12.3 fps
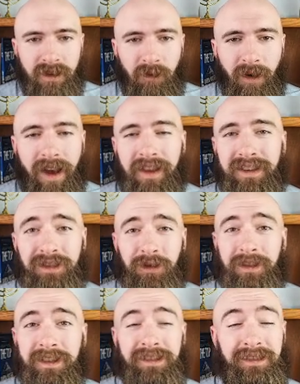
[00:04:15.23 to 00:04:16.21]
Wow, that
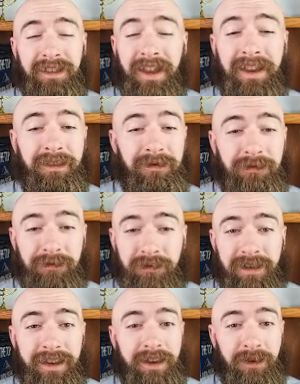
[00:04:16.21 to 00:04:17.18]
story is like
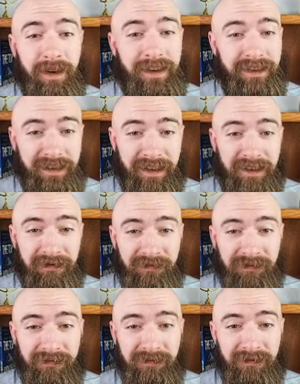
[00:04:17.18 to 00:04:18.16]
really crazy
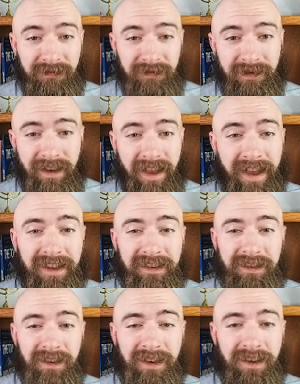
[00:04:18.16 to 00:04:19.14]
that
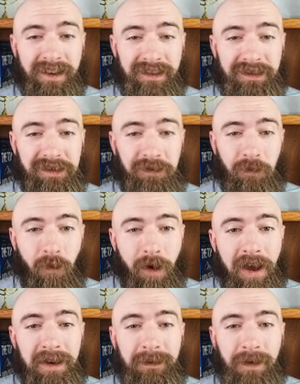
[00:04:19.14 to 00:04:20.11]
just
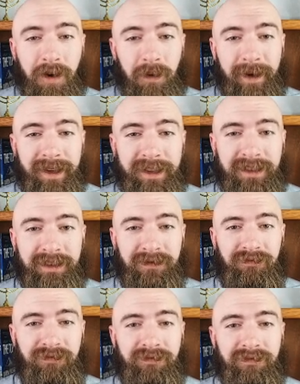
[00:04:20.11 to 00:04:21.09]
one moment
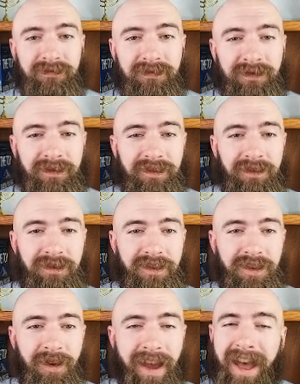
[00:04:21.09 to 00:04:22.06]

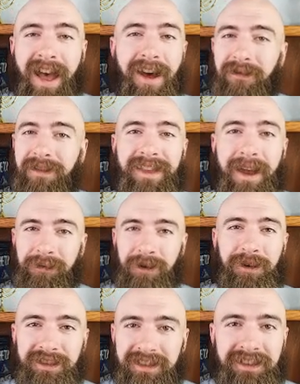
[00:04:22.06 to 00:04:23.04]
you have with that
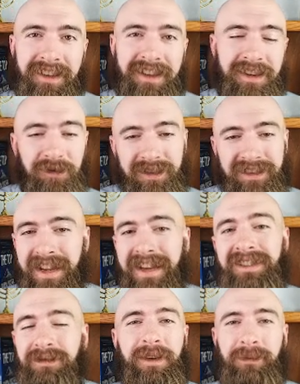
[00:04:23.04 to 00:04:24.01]
person and you say
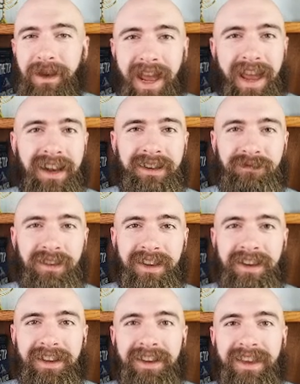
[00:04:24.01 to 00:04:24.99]
something bad
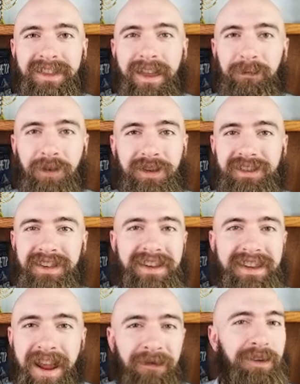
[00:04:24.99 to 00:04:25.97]
and that
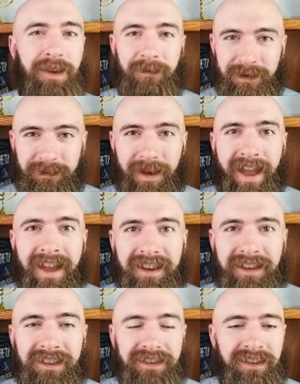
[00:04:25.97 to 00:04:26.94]
person never comes
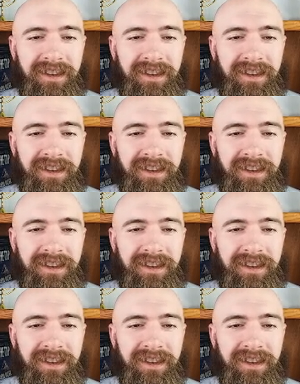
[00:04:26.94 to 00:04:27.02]
back.